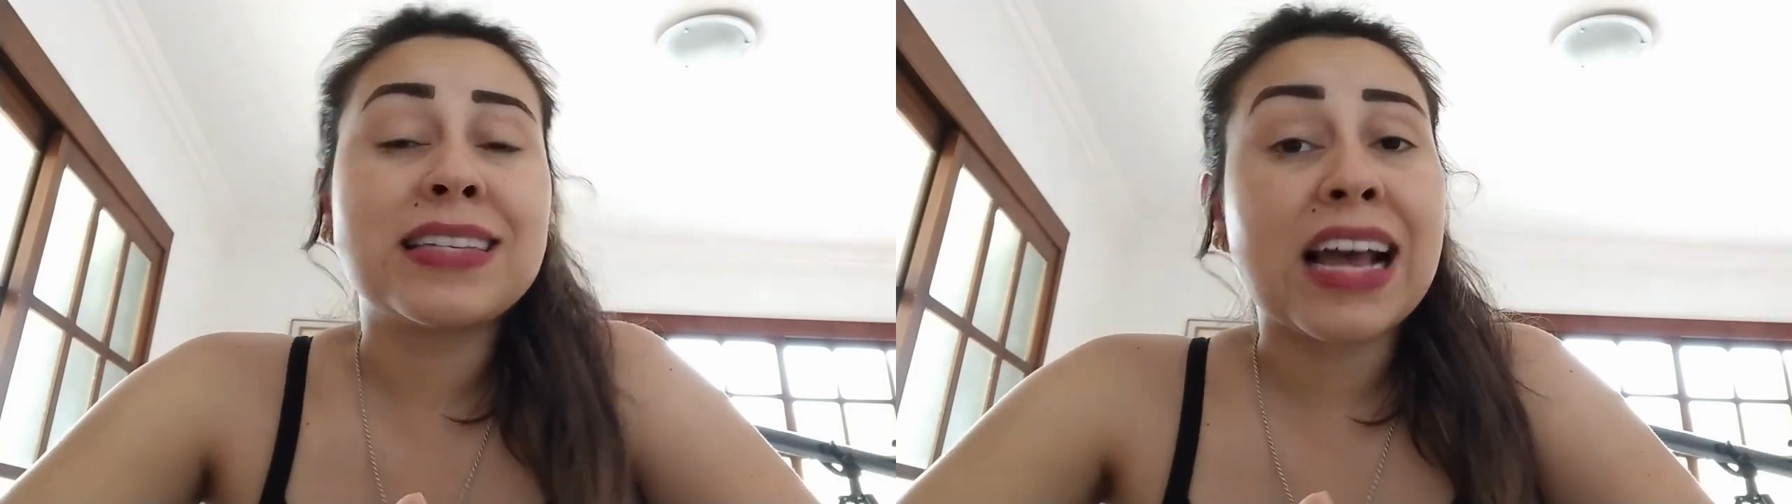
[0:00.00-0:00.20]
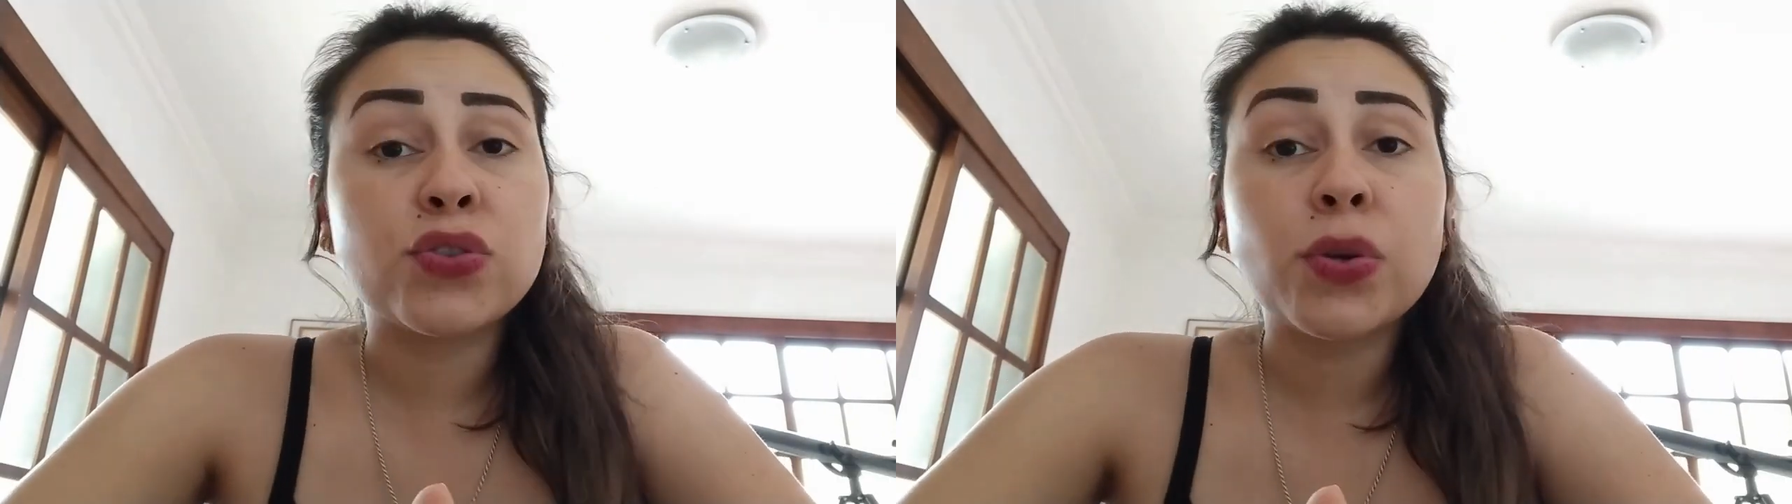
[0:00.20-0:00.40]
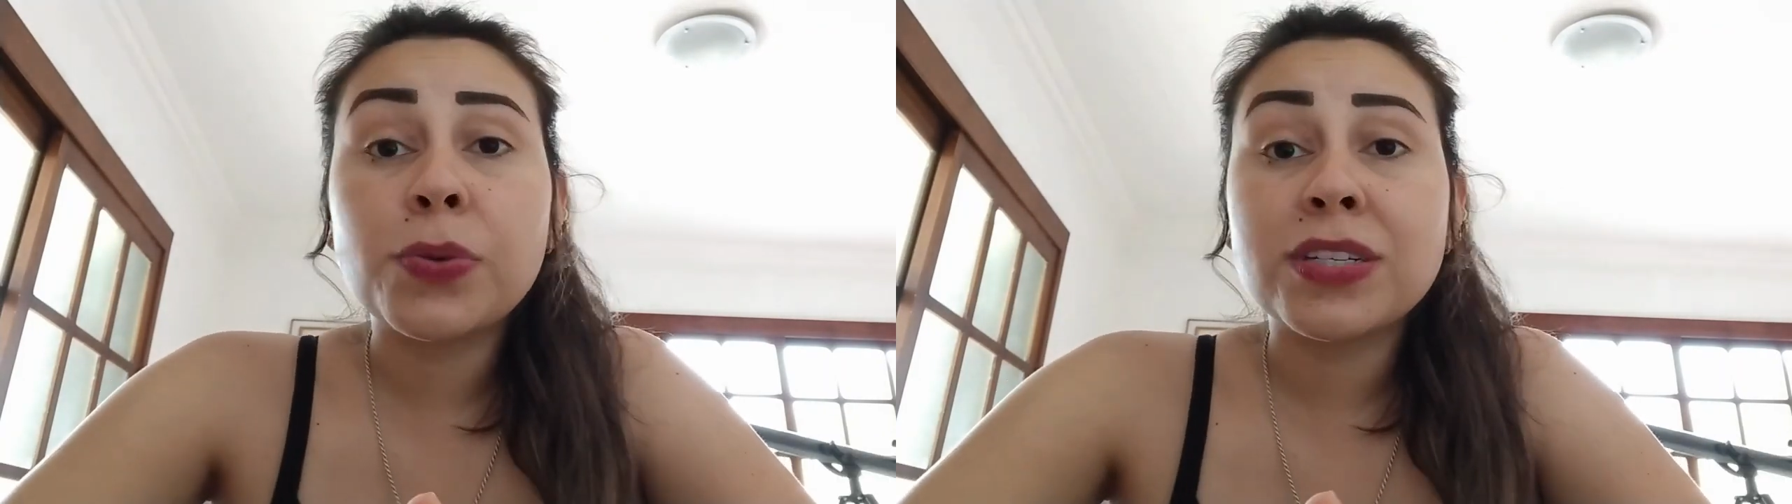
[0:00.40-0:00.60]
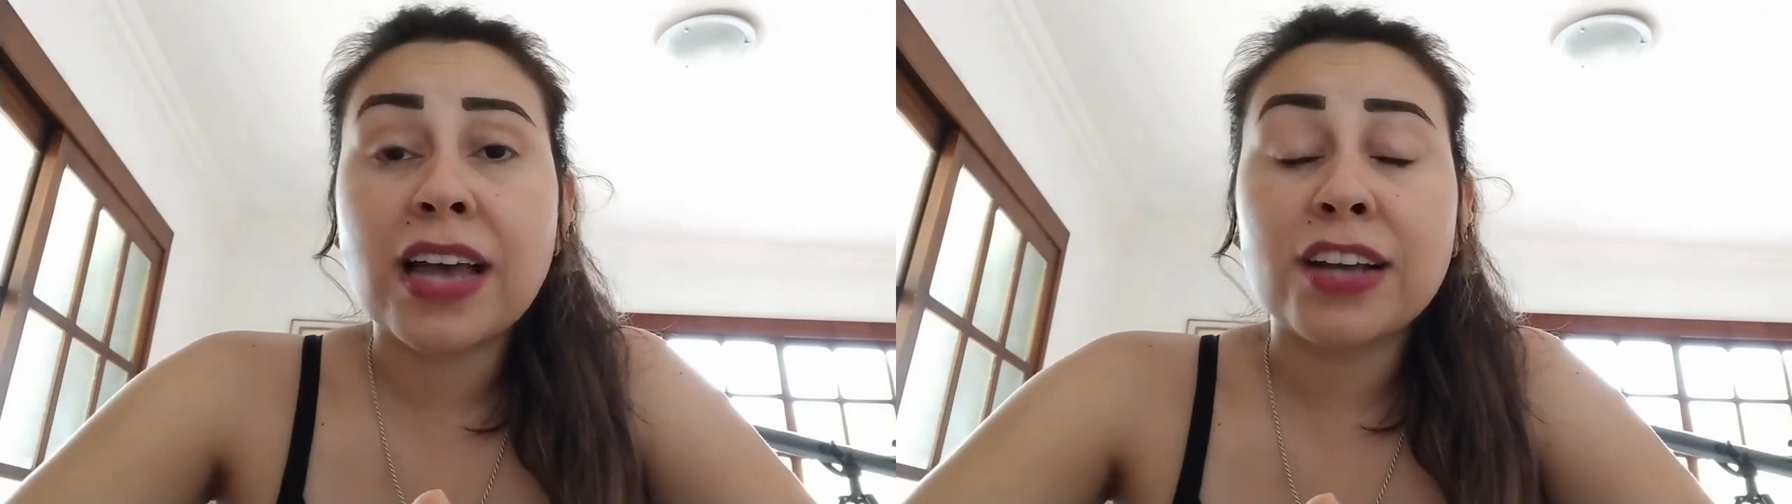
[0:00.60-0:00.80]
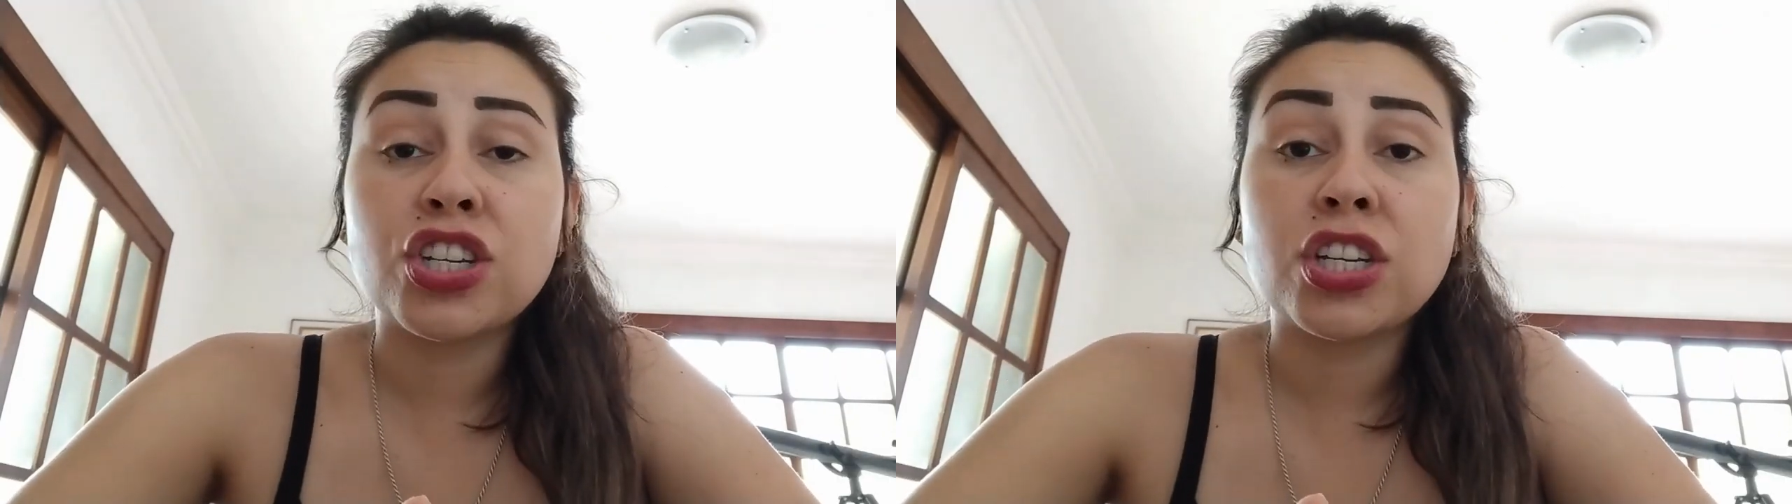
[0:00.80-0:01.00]
natural
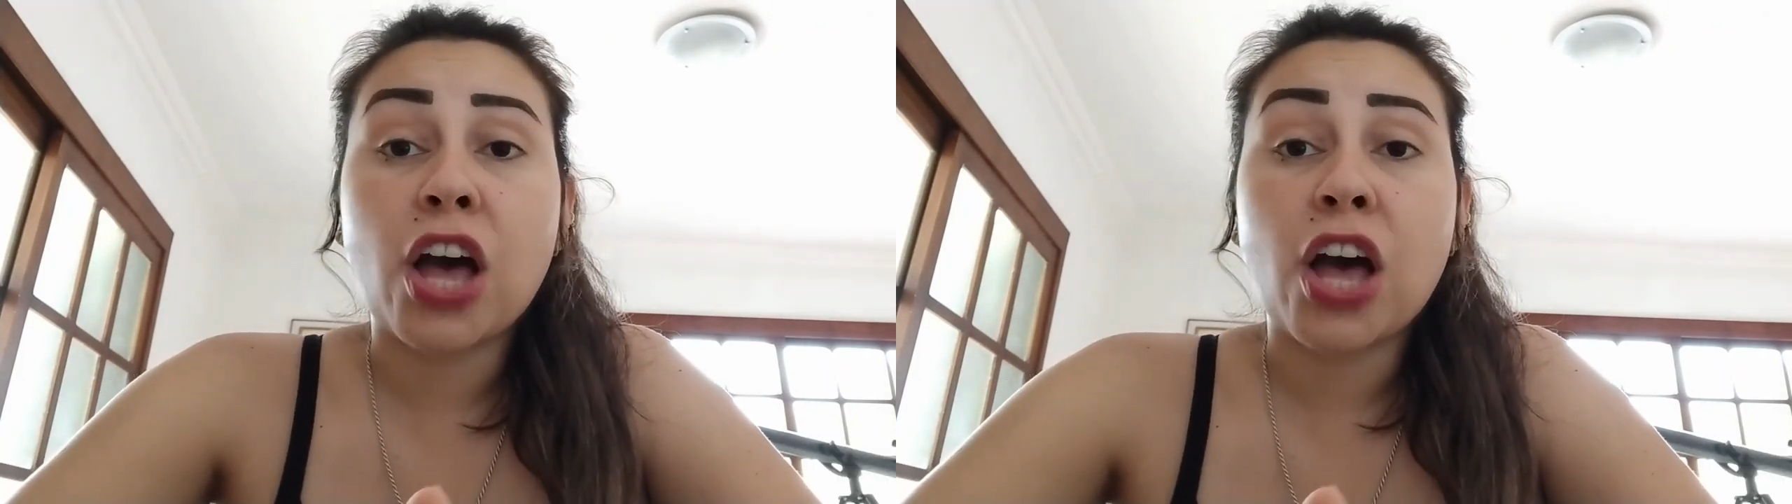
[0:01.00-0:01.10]
production